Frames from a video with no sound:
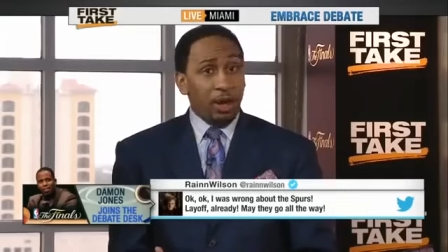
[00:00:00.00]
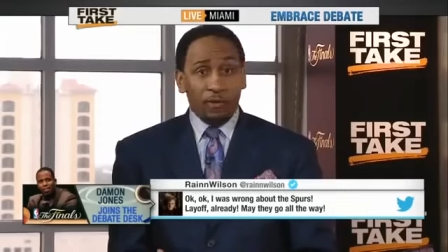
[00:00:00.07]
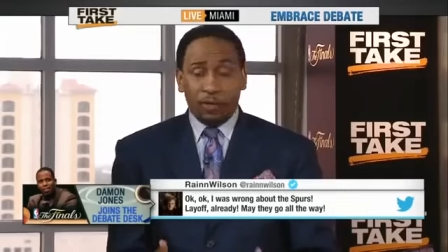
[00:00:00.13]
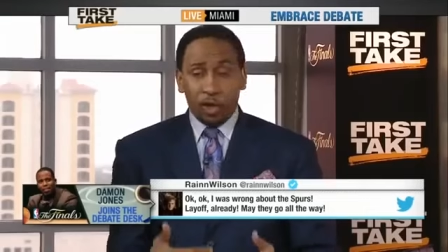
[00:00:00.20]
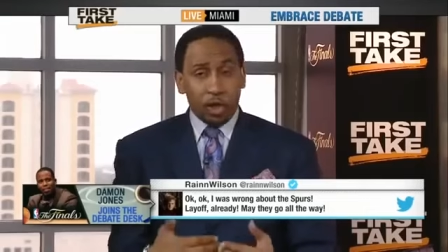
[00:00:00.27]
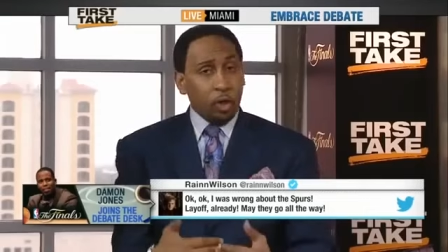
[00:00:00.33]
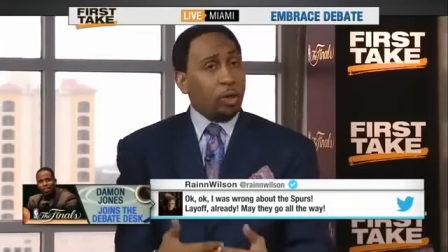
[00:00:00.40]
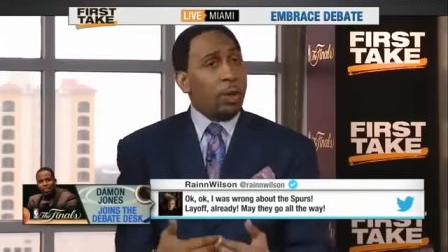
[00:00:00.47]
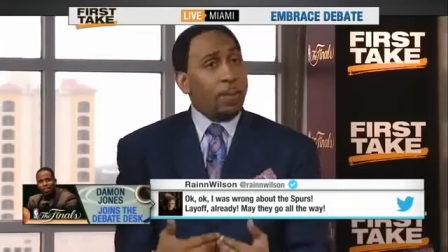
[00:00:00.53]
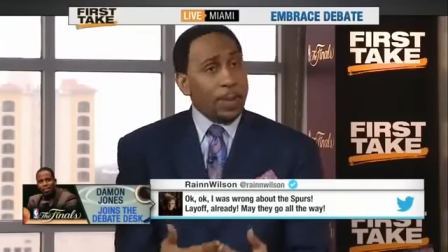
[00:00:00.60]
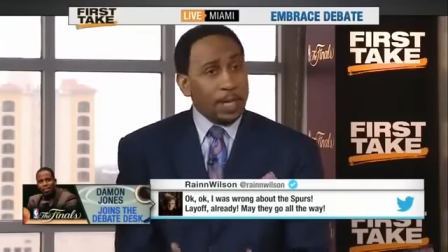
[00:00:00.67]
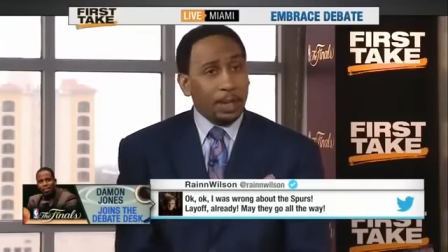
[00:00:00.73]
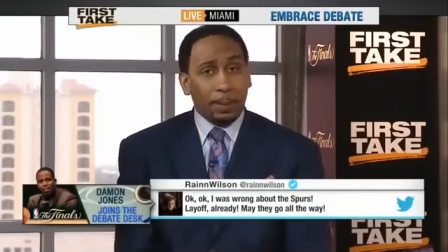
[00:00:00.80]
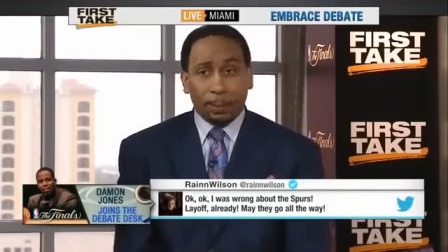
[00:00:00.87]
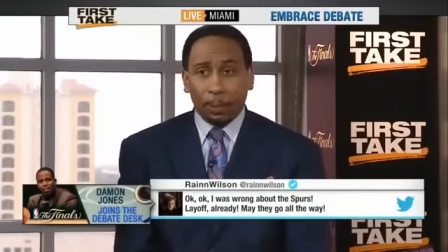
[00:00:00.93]
for you to
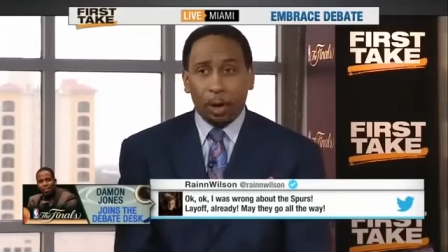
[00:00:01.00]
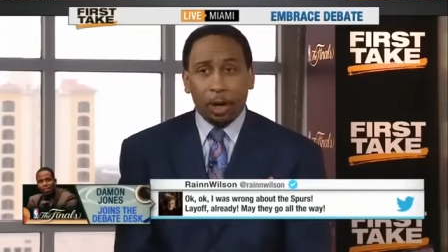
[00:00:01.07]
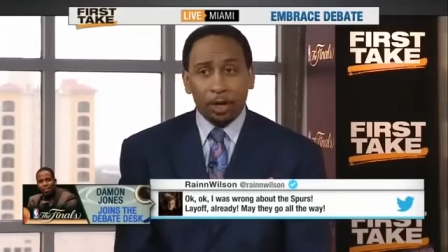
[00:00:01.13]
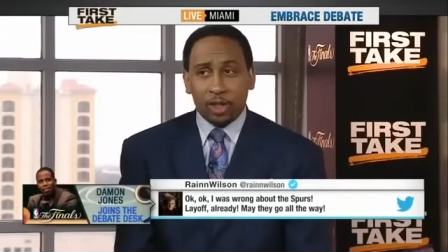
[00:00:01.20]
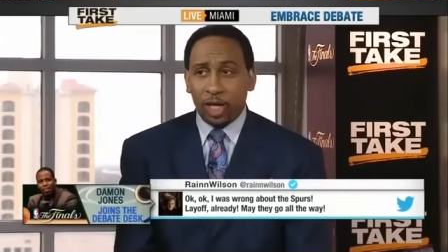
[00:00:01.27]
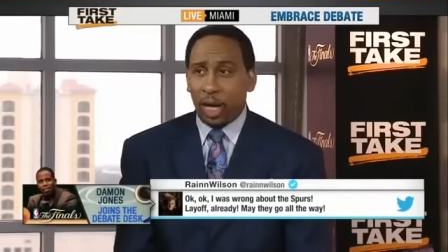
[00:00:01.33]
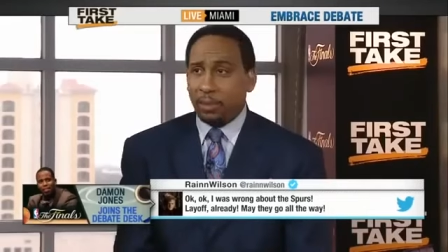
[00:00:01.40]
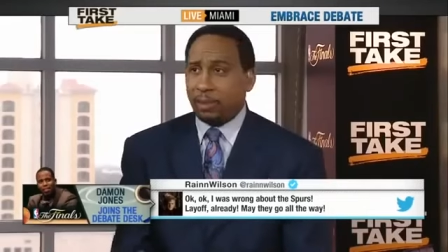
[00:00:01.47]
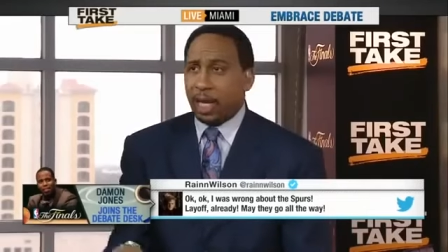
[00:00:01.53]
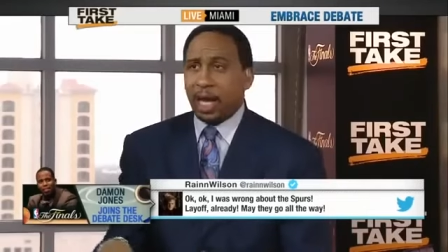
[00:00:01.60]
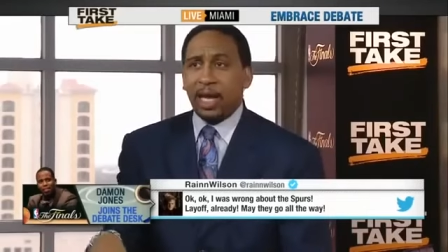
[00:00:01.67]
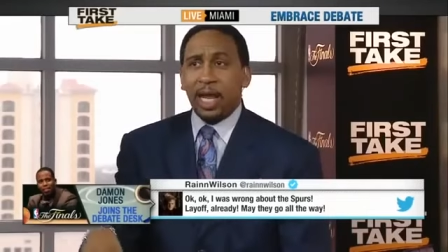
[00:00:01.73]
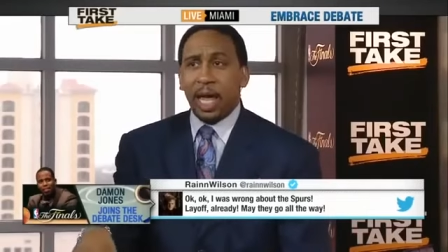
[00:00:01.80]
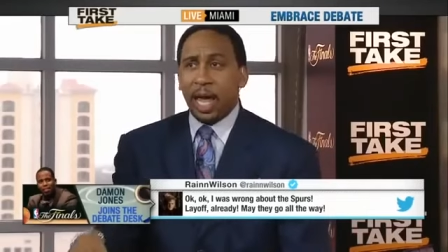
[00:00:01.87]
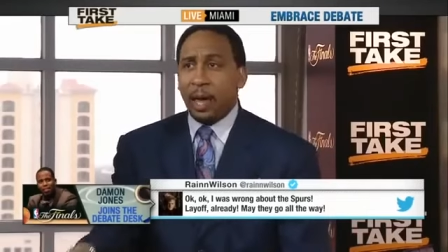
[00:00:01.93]
be LeBron James
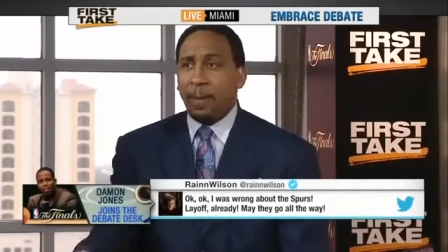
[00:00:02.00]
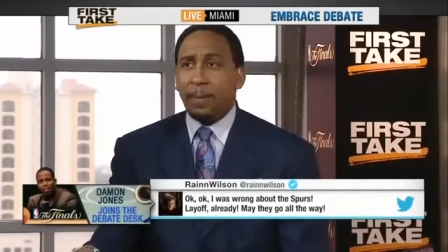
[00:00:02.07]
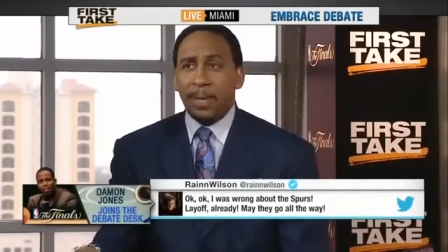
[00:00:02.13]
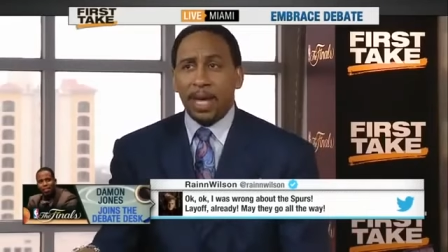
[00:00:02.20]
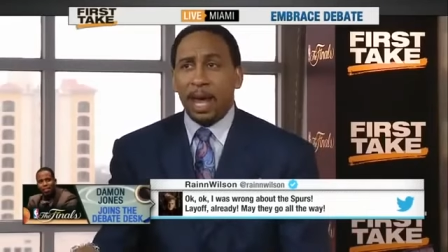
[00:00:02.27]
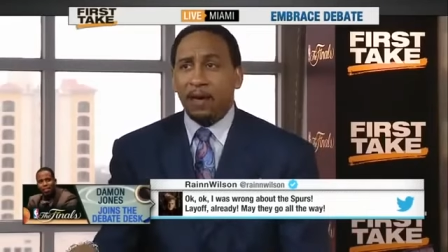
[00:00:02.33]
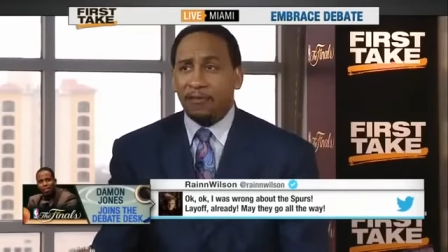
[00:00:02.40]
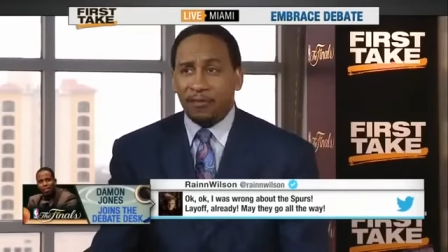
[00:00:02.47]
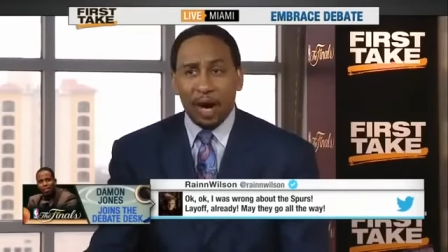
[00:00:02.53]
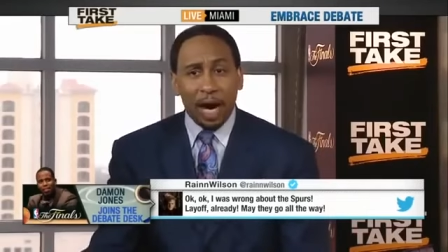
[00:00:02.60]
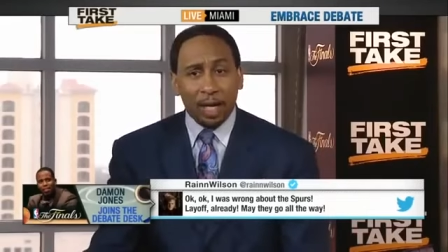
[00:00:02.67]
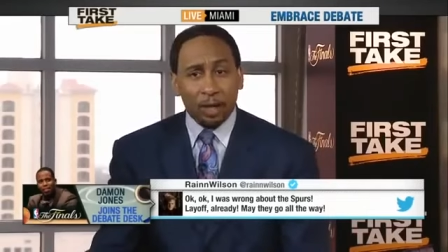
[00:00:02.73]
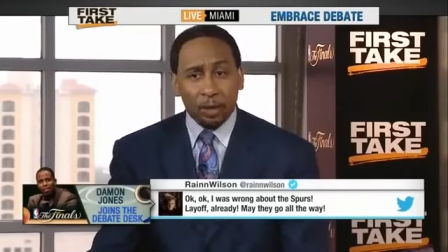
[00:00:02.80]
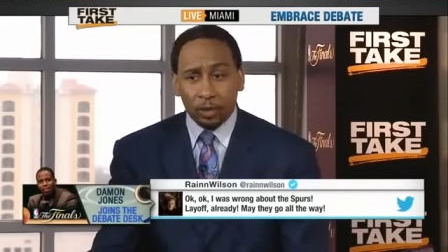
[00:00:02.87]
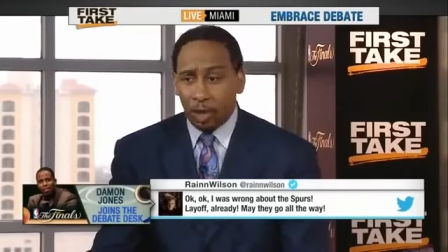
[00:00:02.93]
in the NBA
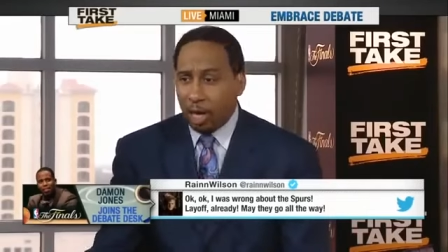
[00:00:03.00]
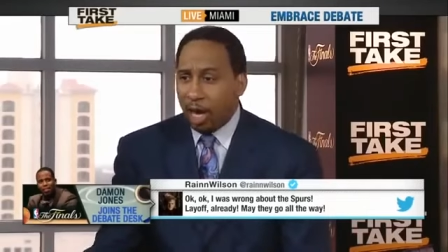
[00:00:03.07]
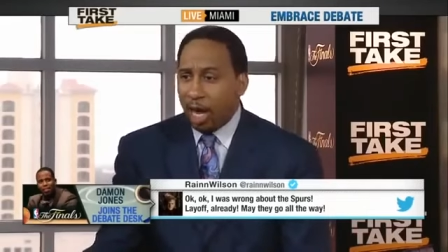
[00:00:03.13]
Finals